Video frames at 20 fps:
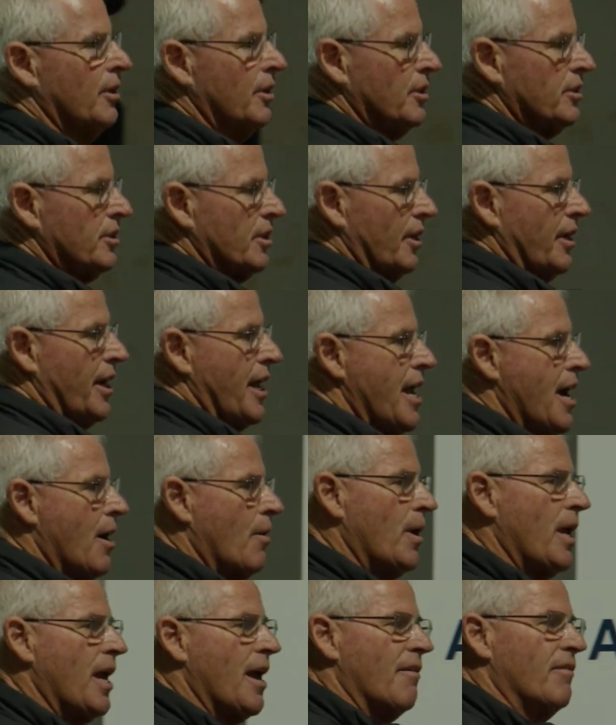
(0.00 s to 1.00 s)
So now
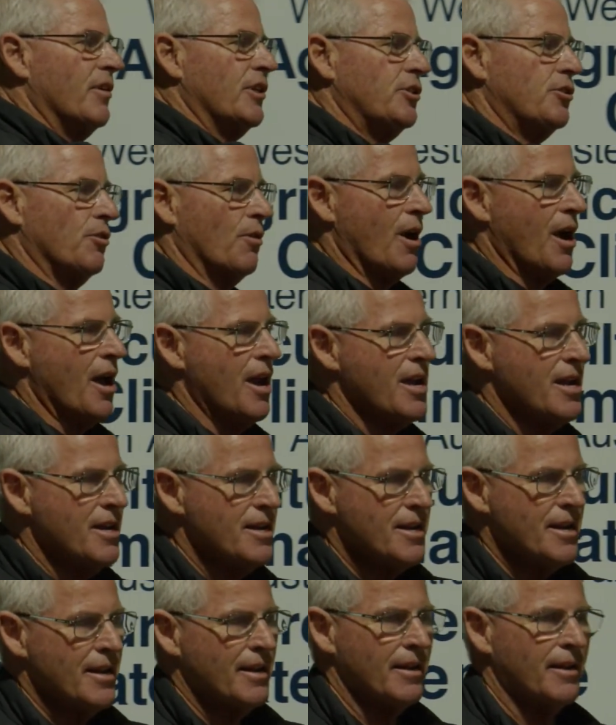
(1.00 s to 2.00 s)
we have a
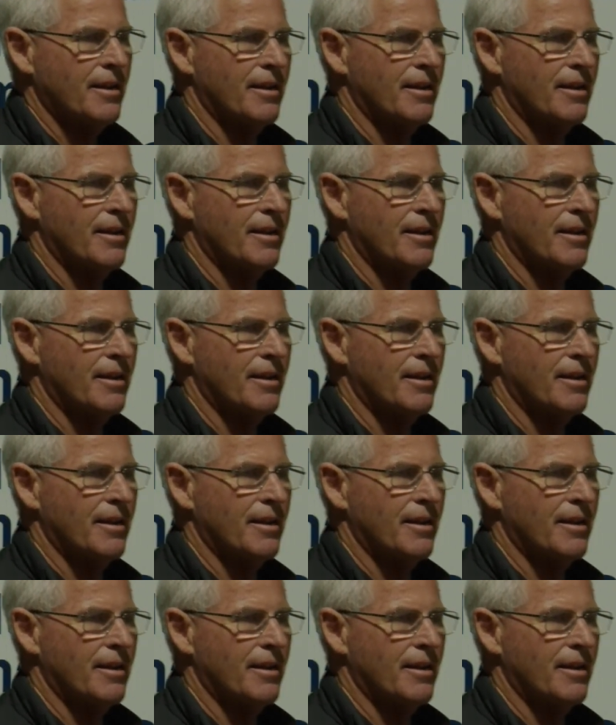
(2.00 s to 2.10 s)
drain